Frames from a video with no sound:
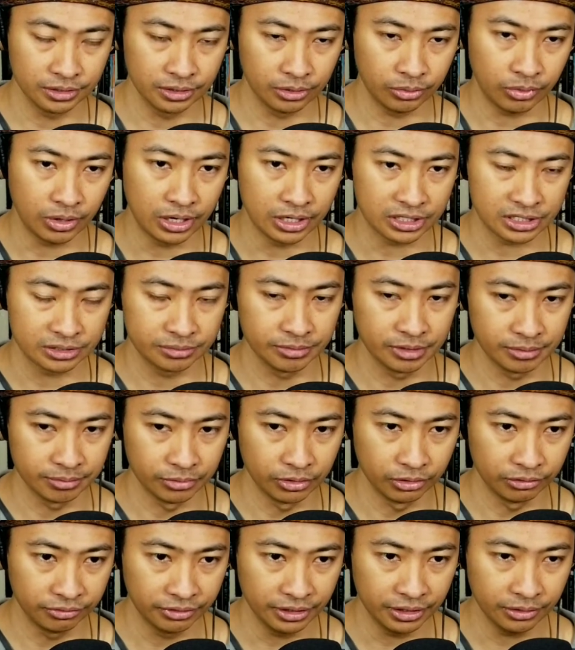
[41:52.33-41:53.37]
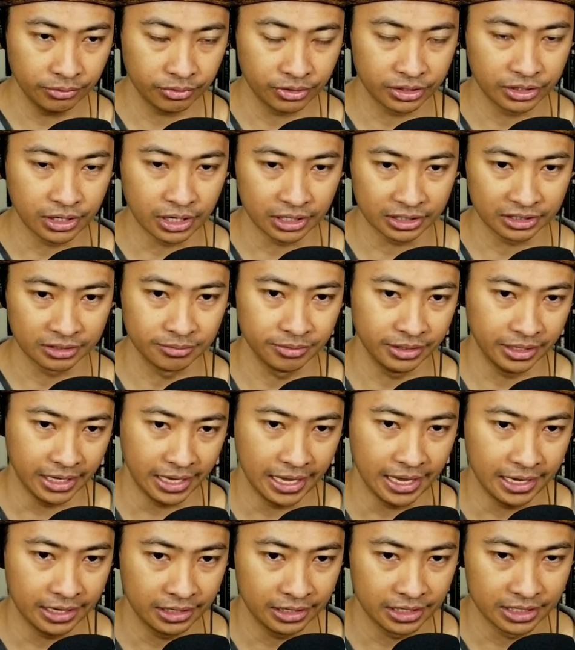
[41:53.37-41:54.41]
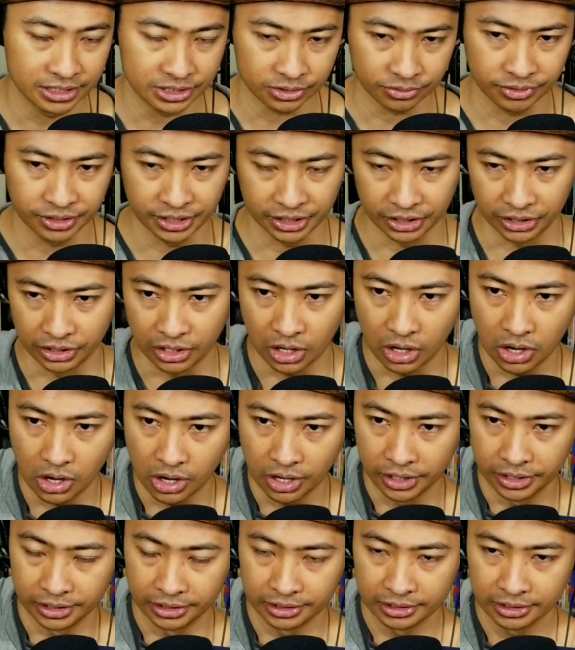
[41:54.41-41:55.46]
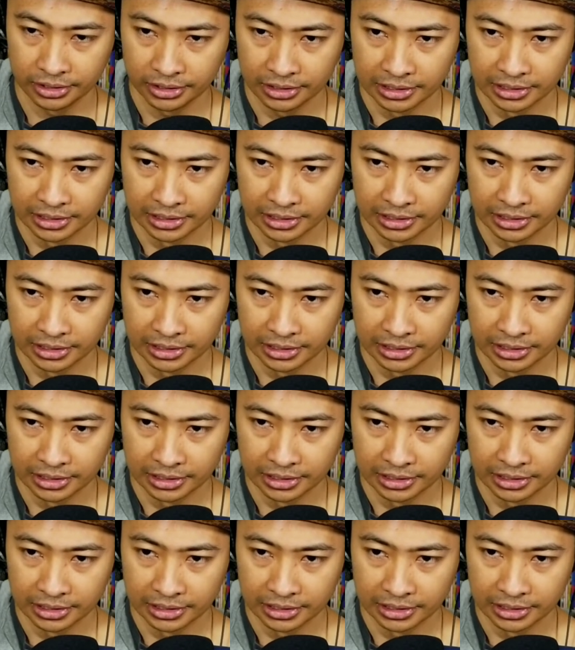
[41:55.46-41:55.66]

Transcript: the Watchmen movie where Doctor Manhattan has already gone